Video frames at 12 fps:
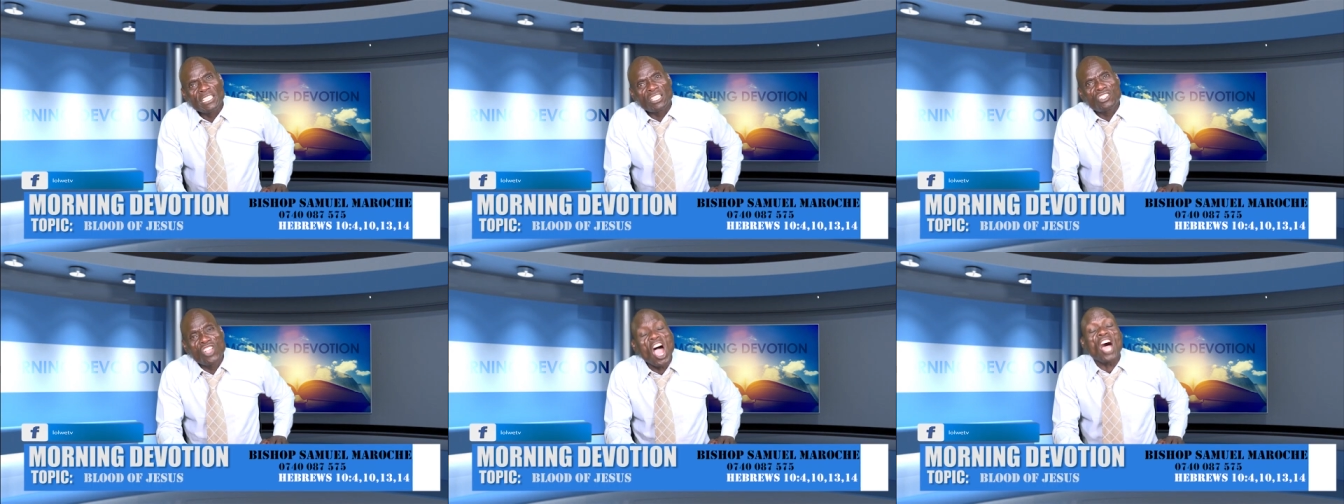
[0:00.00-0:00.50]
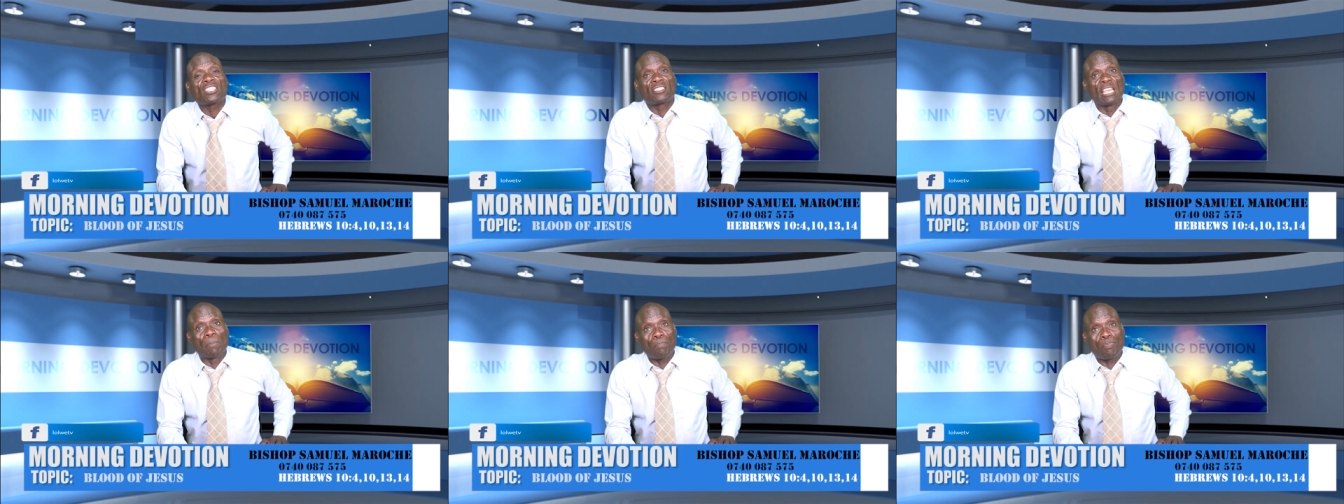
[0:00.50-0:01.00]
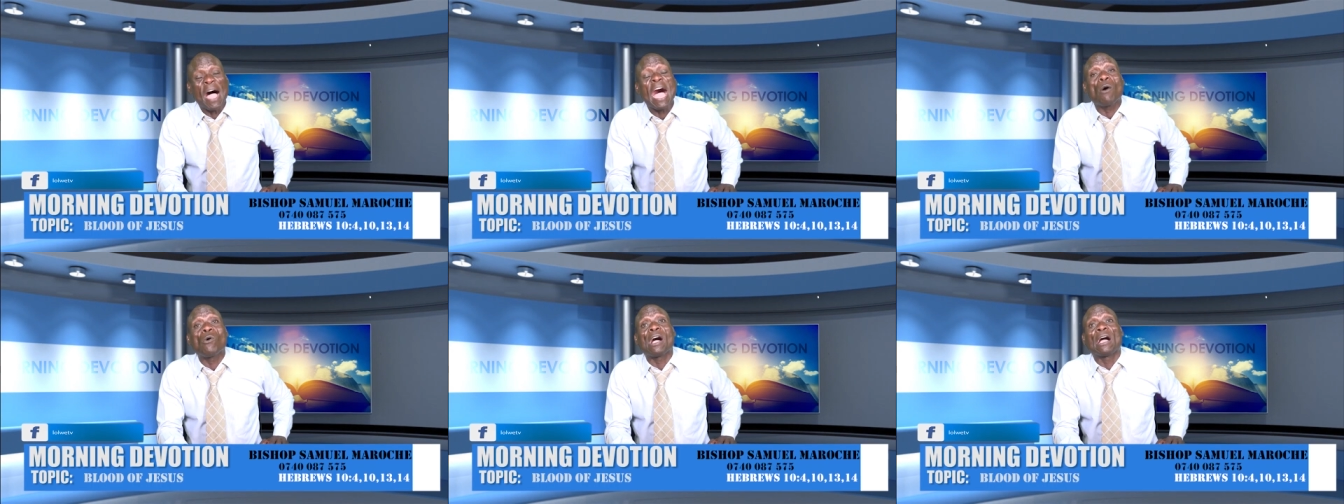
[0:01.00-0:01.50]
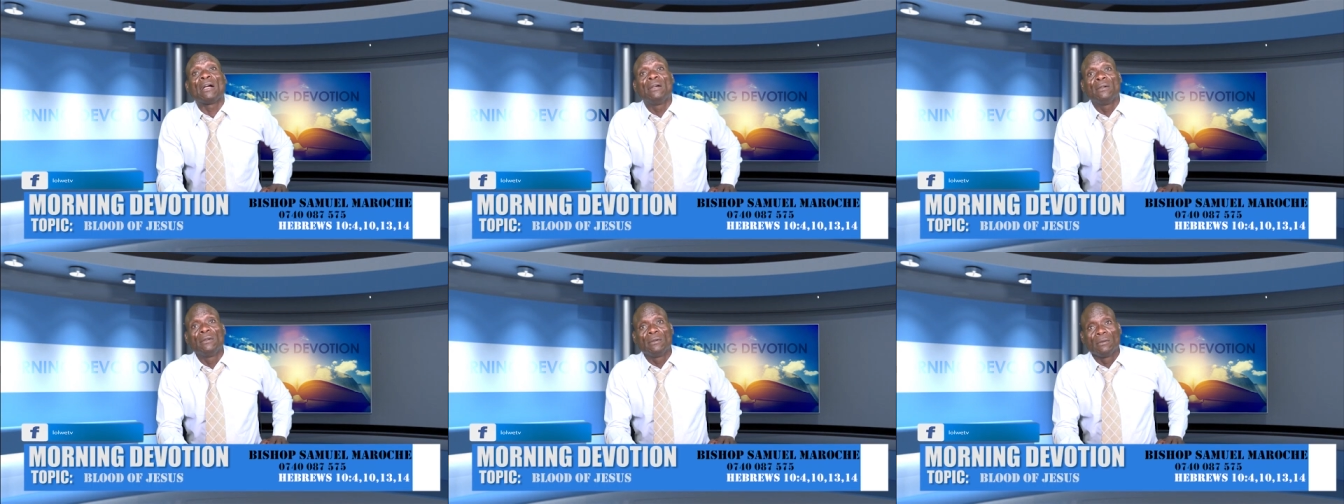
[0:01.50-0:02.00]
He's got the
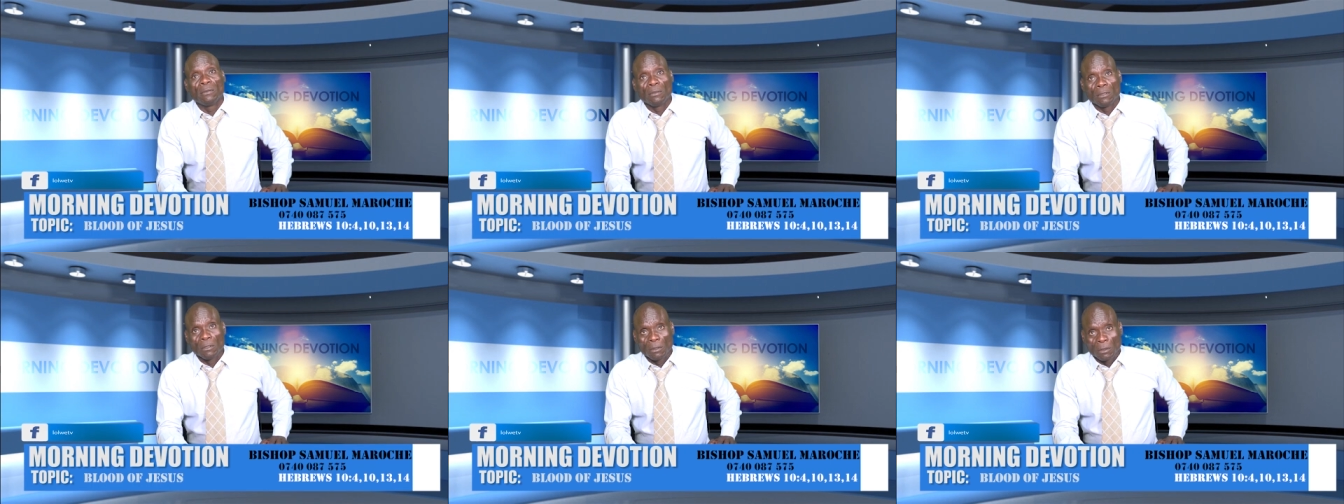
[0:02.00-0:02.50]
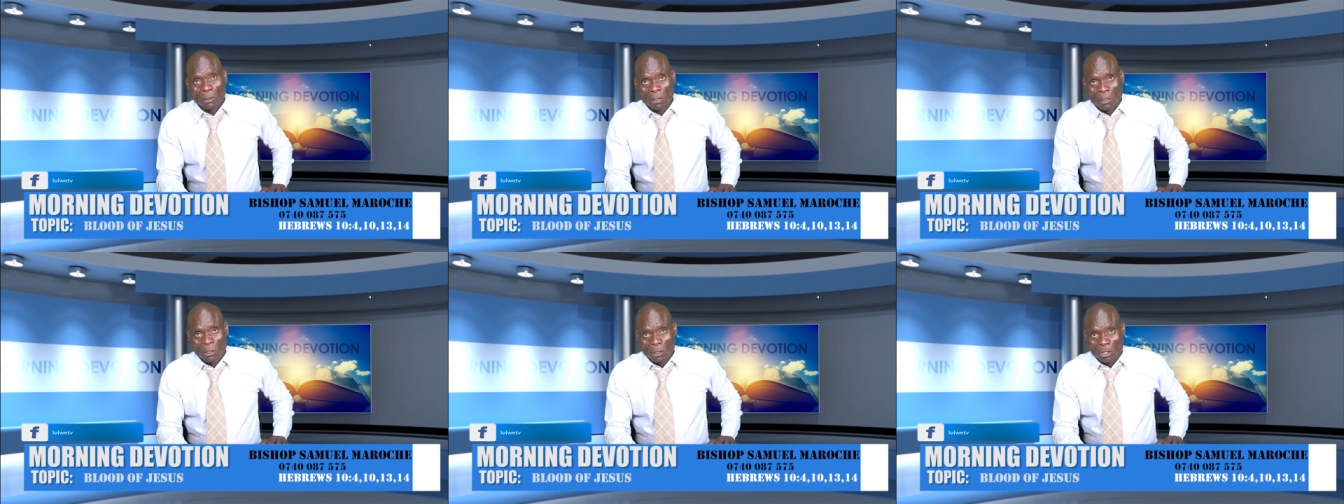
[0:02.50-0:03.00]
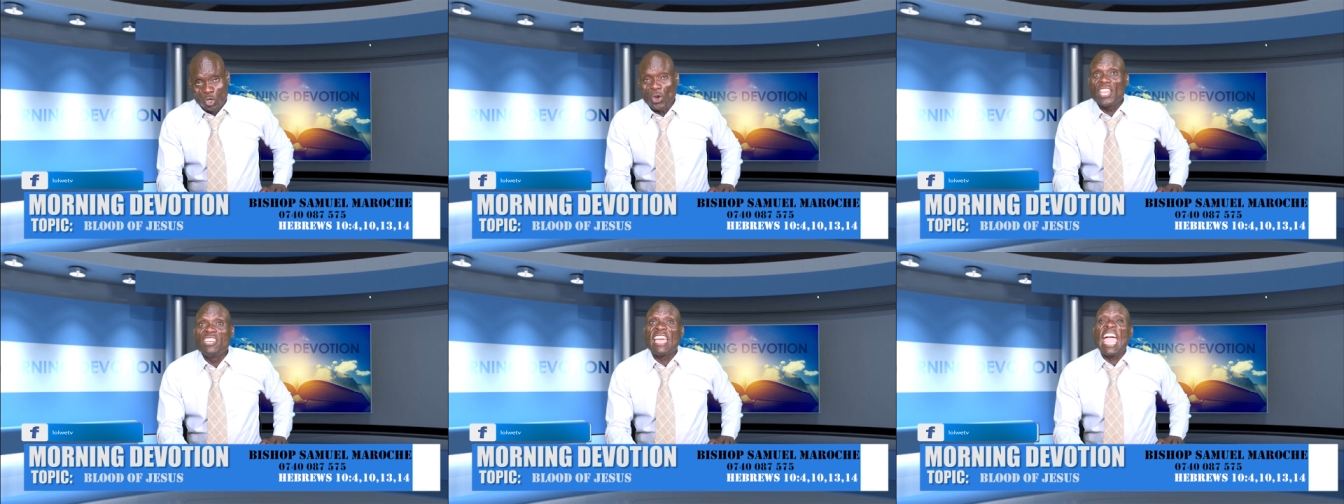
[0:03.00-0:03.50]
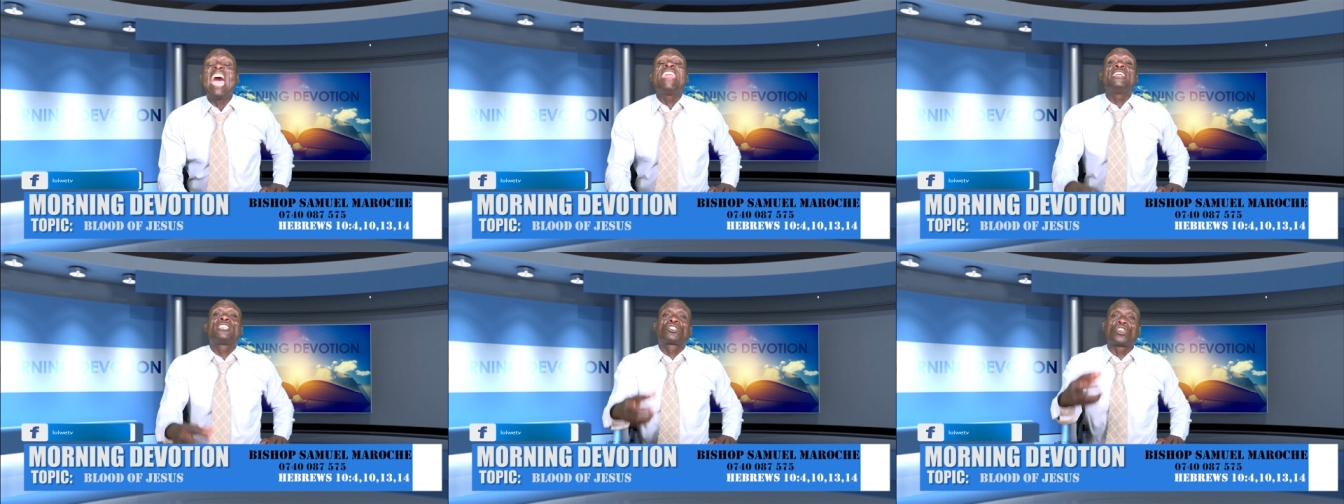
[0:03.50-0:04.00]
power to
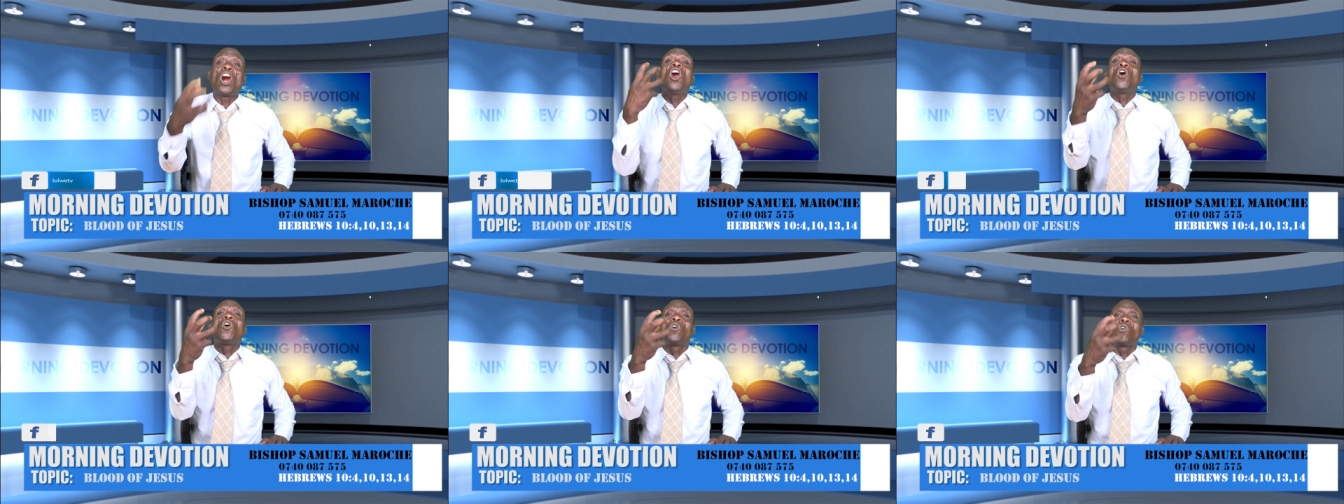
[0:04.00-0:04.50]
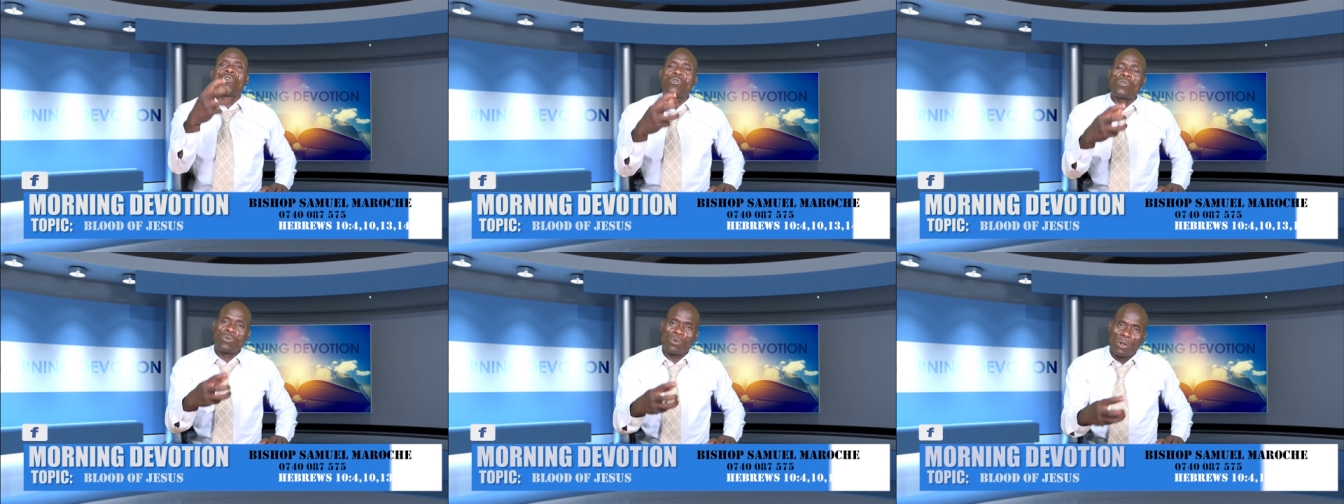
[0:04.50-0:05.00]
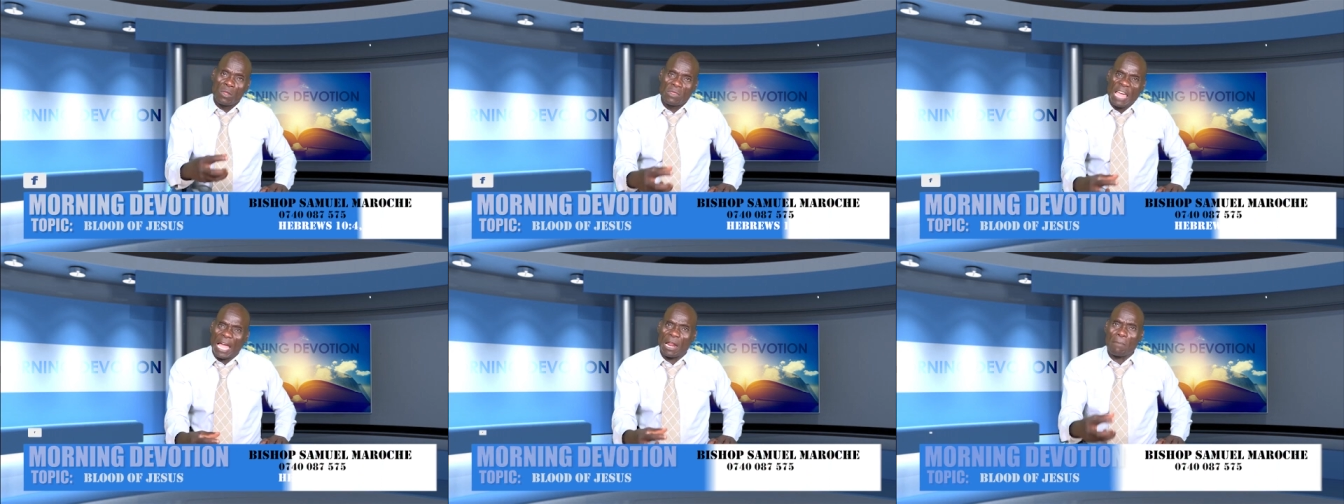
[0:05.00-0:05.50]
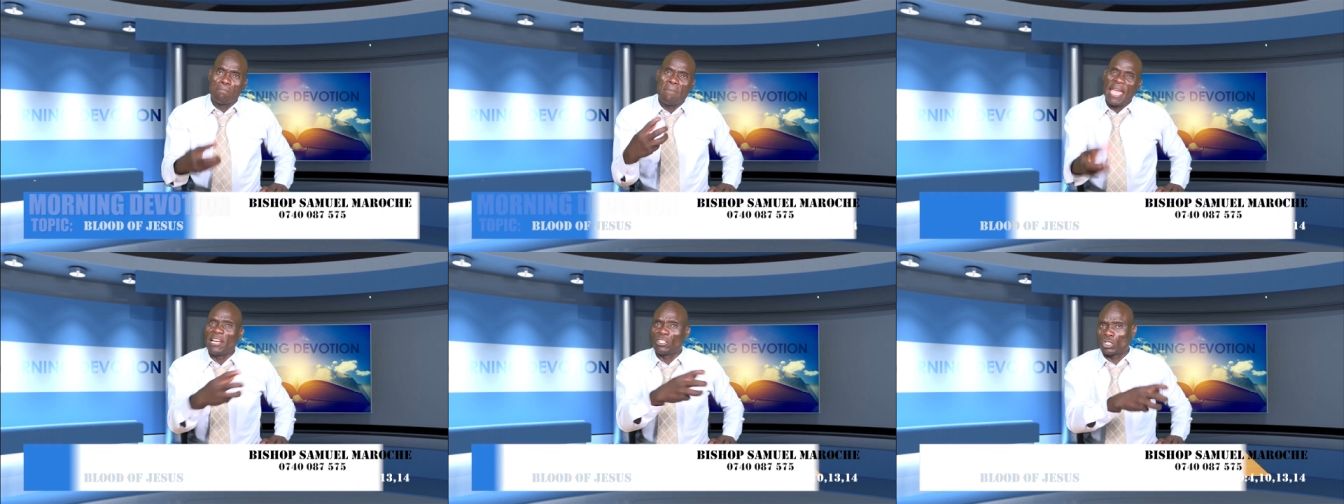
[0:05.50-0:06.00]
inherit all that
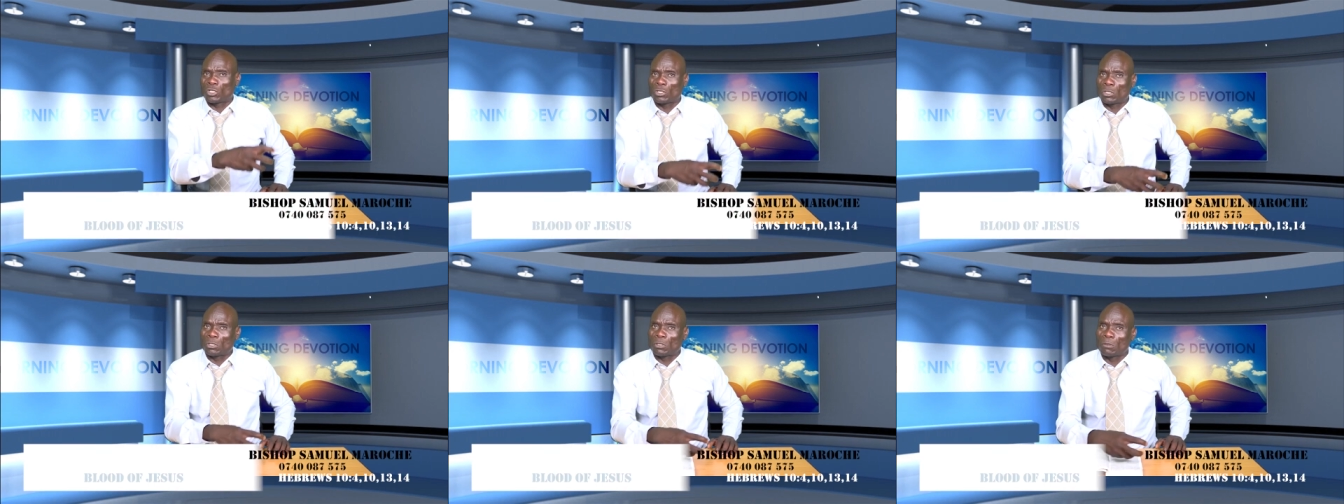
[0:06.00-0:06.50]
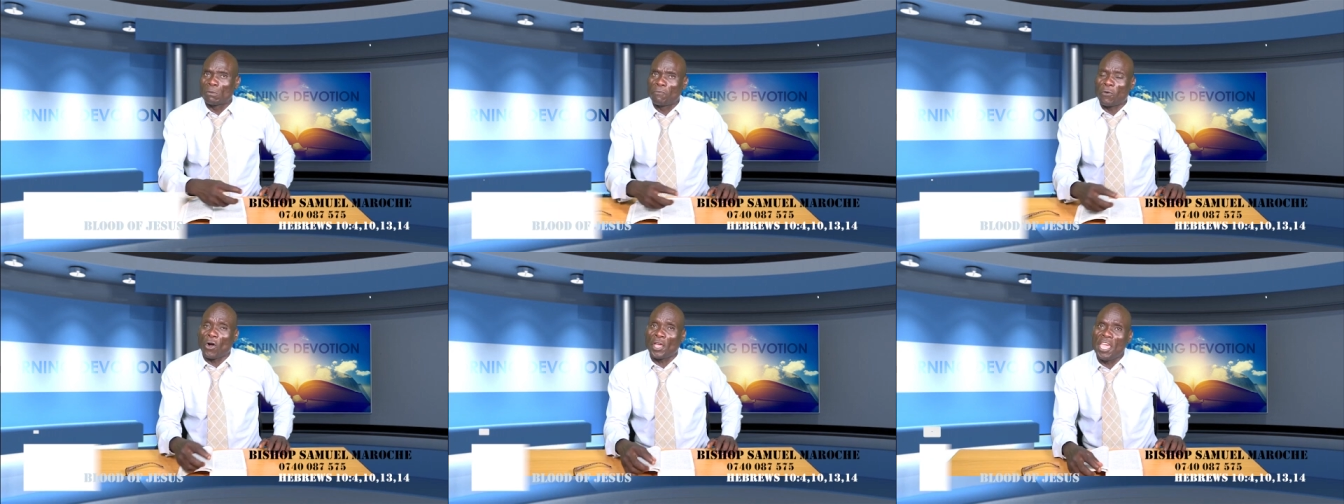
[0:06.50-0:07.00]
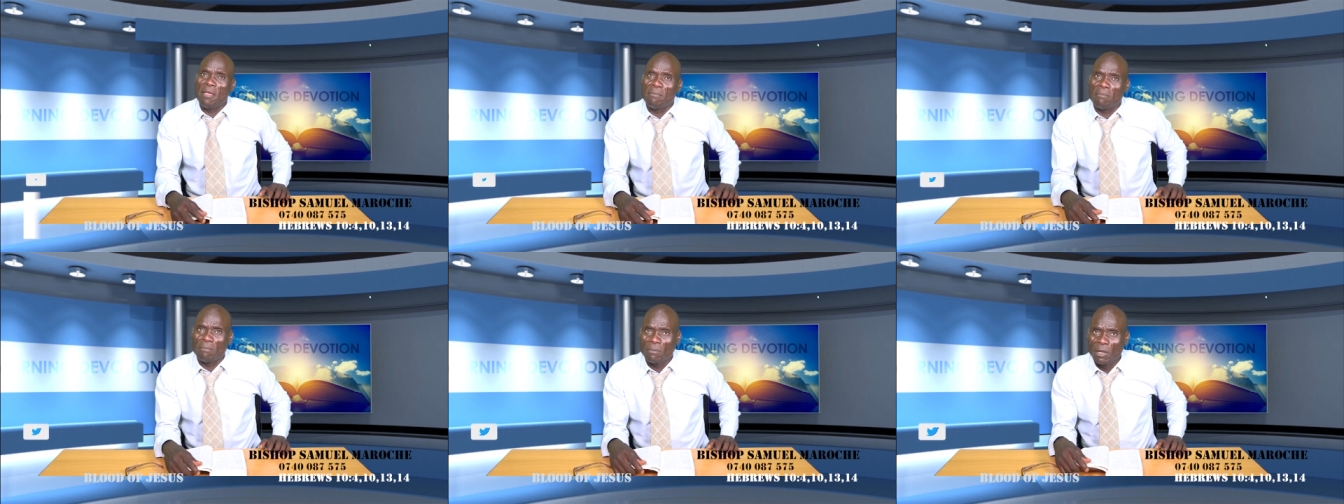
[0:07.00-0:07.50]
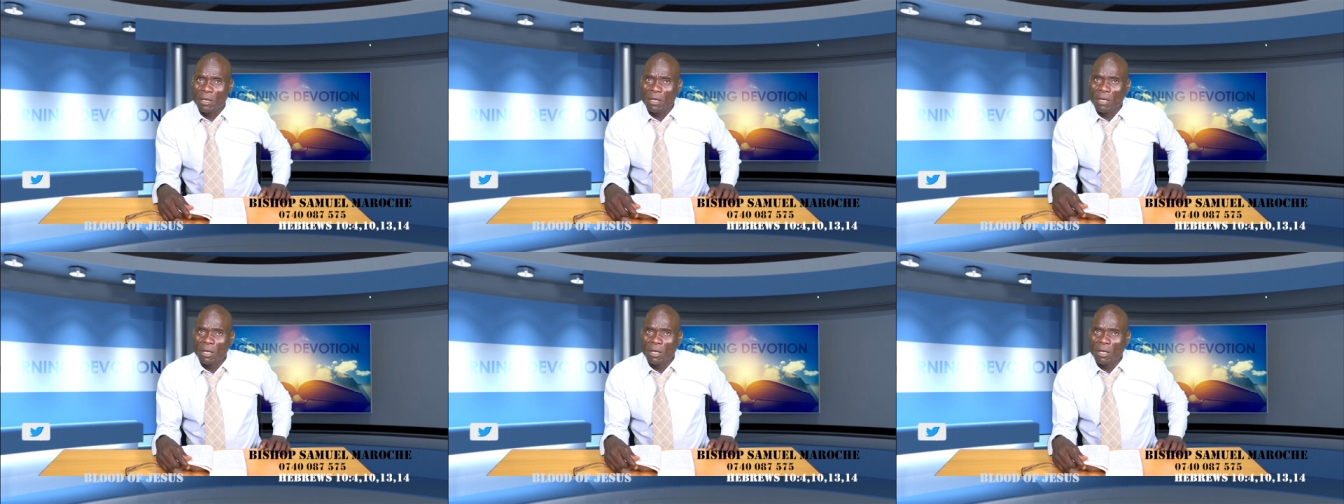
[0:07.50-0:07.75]
are meant for him,